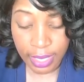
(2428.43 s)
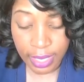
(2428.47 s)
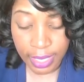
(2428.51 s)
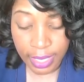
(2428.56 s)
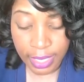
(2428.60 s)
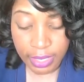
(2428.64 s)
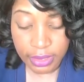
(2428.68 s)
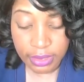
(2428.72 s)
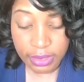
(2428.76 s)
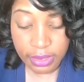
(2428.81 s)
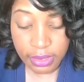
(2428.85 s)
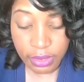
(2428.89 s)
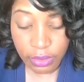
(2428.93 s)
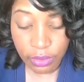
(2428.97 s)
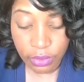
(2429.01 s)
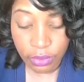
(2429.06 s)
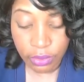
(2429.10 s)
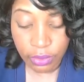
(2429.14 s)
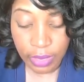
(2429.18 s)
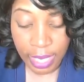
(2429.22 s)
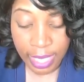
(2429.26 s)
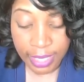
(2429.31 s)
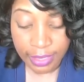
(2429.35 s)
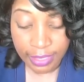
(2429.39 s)
And
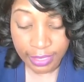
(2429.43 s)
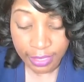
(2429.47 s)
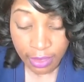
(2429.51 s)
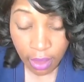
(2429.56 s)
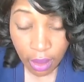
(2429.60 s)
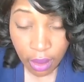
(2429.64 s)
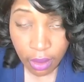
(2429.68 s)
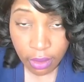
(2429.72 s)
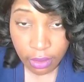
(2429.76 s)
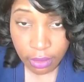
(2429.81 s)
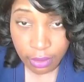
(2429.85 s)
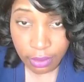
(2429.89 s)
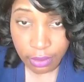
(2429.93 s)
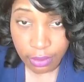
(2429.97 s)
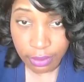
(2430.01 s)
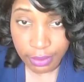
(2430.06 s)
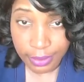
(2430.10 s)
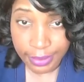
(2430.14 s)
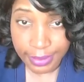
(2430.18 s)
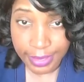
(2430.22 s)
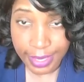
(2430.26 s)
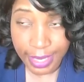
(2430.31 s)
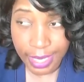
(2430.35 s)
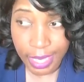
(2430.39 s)
so I thought
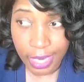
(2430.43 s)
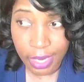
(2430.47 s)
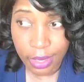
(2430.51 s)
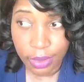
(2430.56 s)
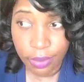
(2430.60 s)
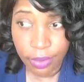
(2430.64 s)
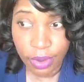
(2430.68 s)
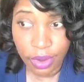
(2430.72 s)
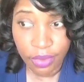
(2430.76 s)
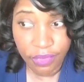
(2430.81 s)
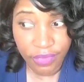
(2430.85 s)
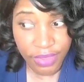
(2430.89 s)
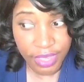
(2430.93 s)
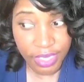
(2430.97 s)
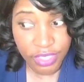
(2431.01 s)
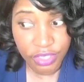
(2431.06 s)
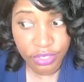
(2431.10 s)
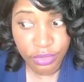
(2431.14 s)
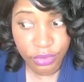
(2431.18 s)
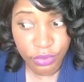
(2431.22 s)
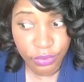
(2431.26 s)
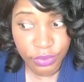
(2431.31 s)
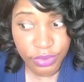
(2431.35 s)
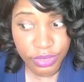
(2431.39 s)
that Ralph
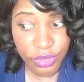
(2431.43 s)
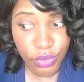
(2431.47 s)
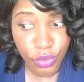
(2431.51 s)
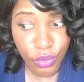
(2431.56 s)
Angel was